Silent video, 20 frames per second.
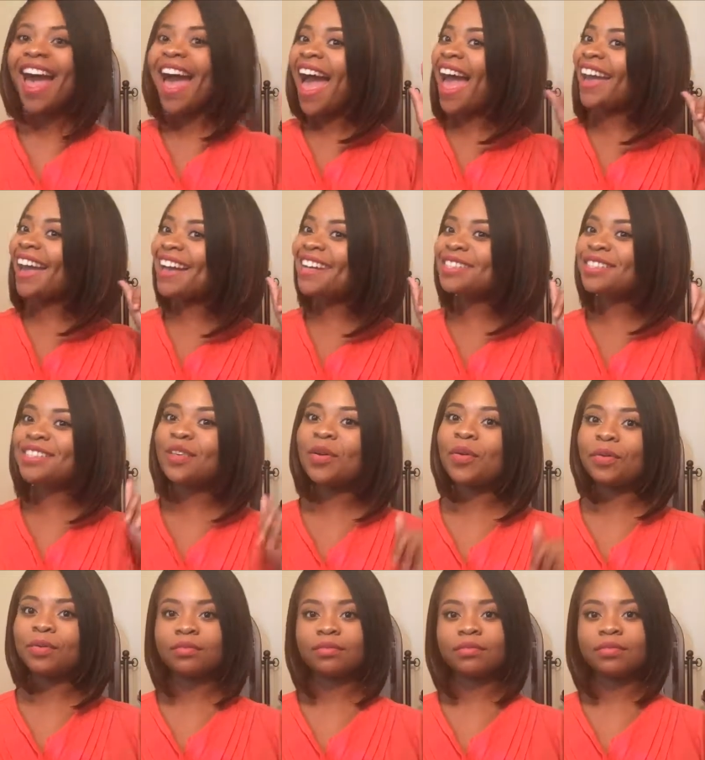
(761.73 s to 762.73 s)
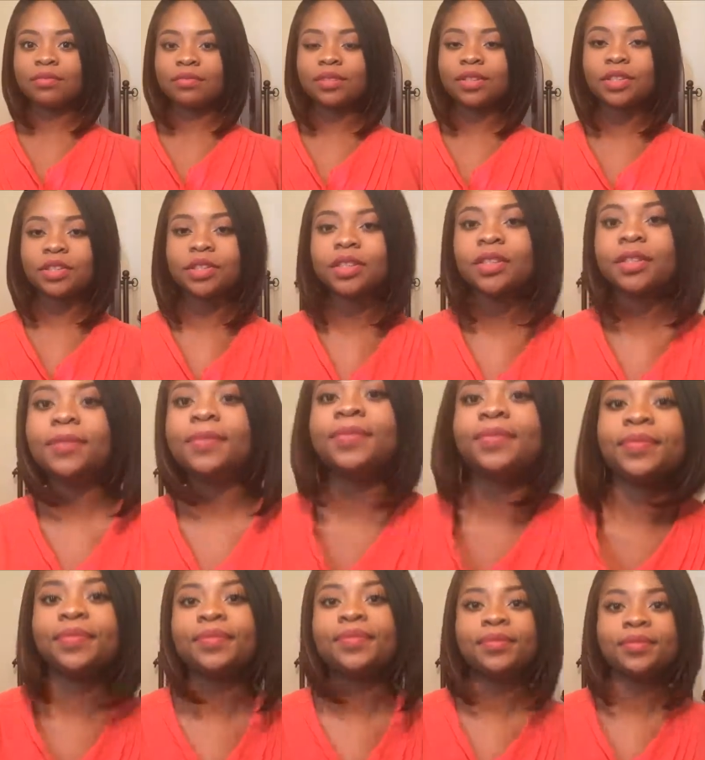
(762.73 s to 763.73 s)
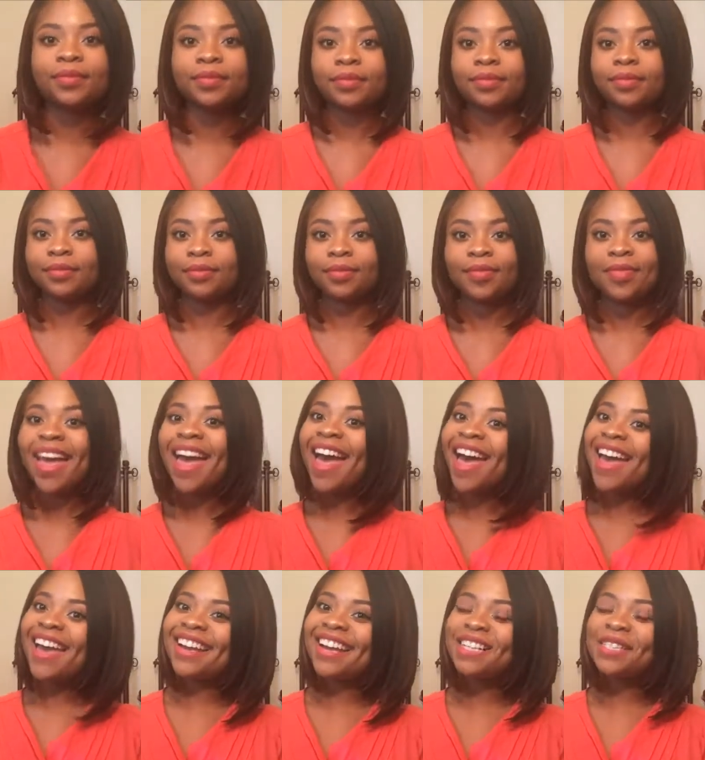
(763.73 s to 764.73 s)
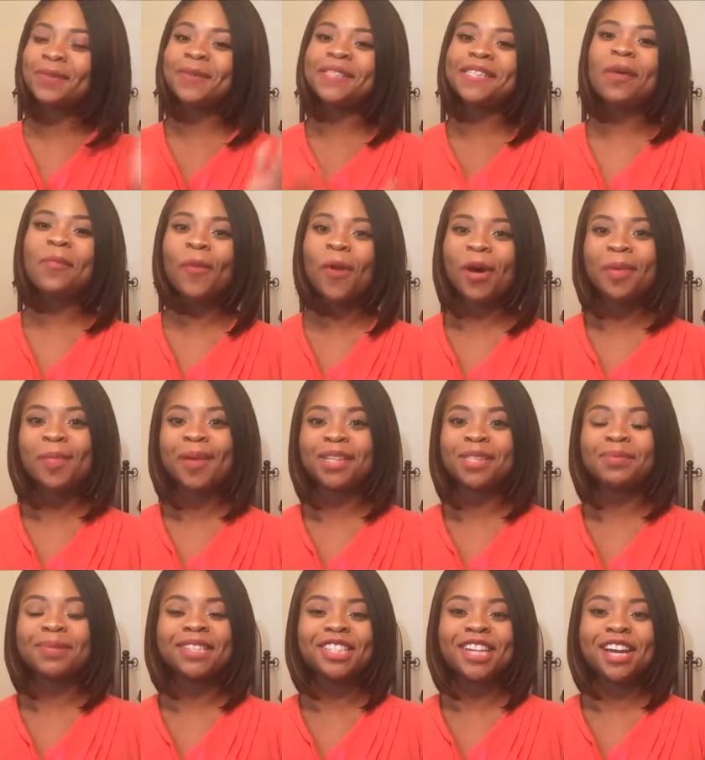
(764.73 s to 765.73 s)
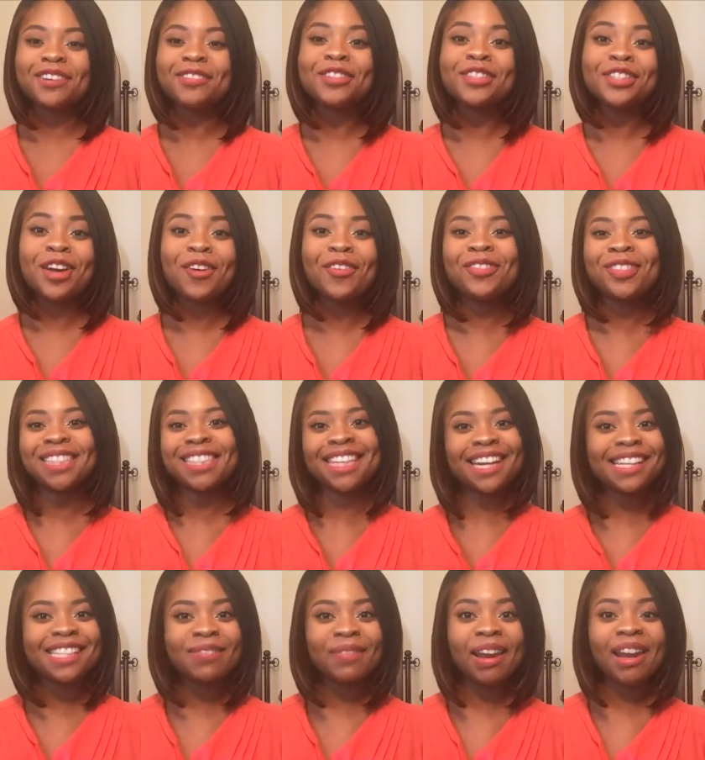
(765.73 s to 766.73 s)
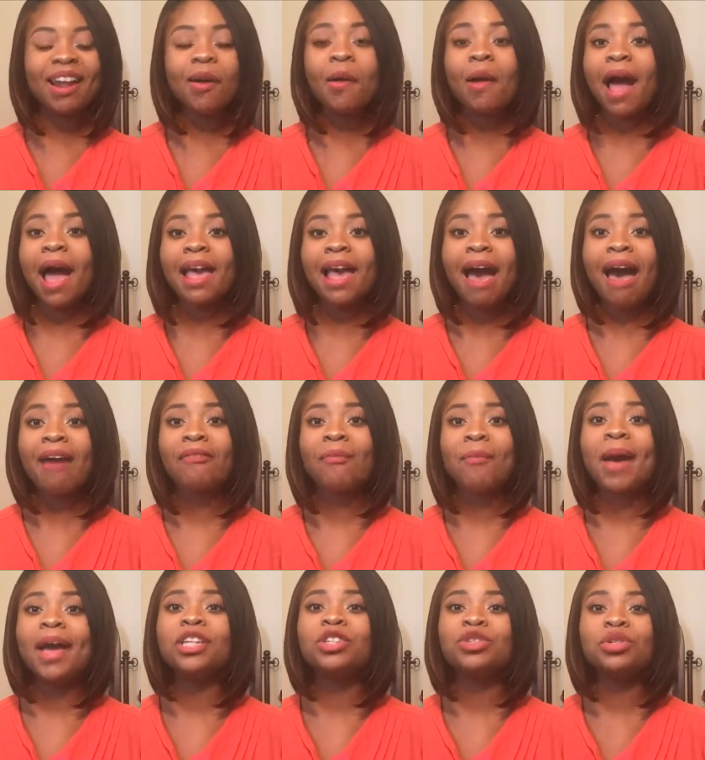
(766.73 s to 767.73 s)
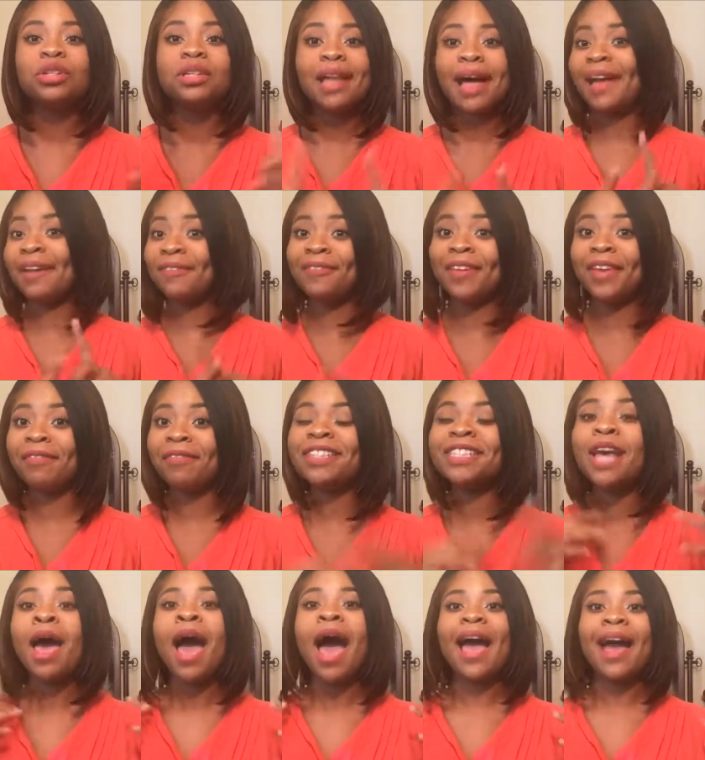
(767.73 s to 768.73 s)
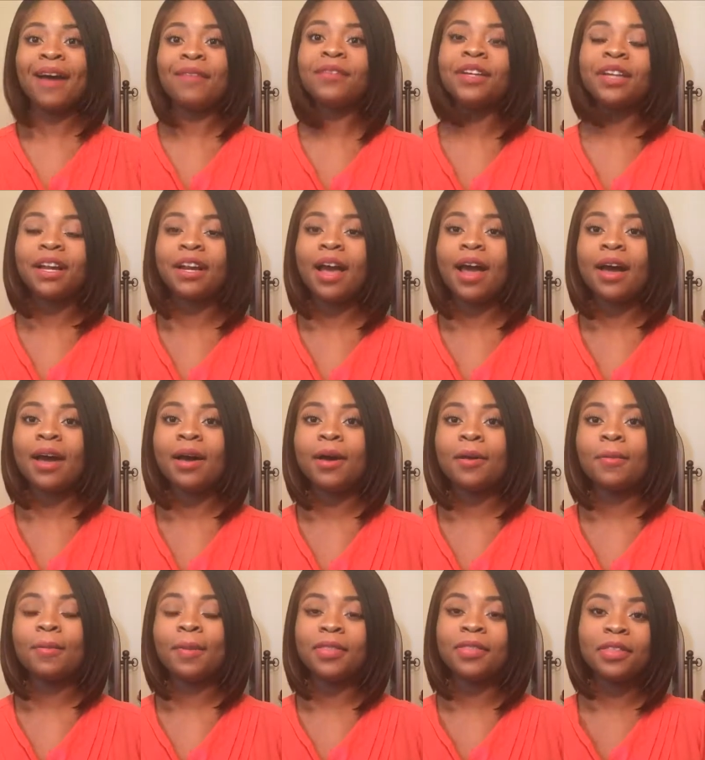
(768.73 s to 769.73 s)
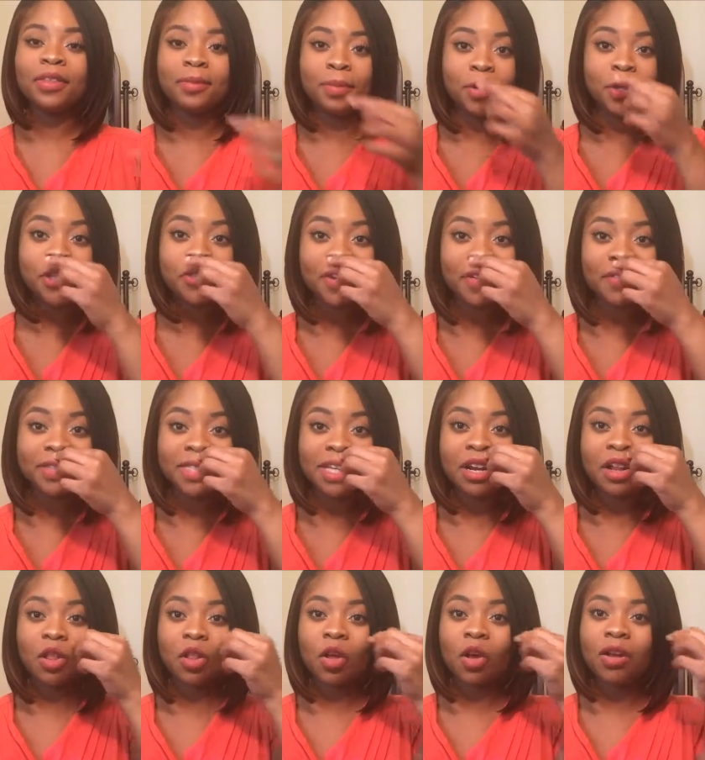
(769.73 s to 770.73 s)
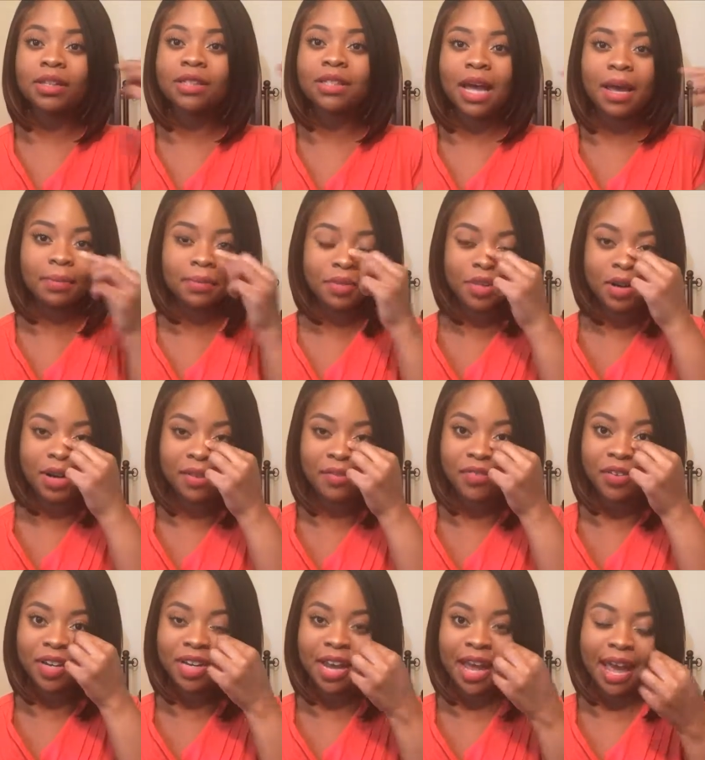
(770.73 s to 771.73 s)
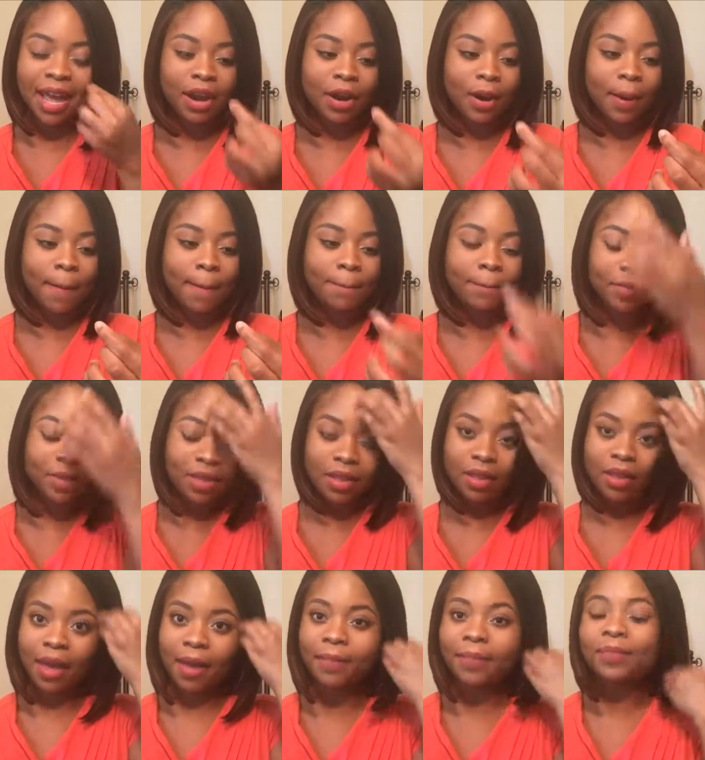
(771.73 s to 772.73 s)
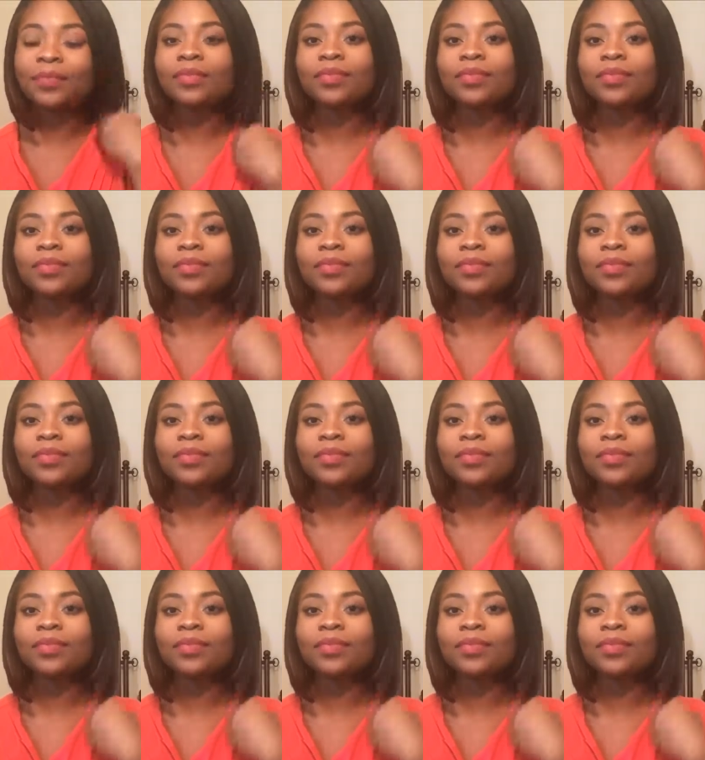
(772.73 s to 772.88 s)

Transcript: Hey guys. Hey guys, what's up? Welcome back to my channel. So for today's video, I have my July favorites. I haven't done uh, monthly beauty favorites in a long time. Sorry, I have freaking hair. Okay.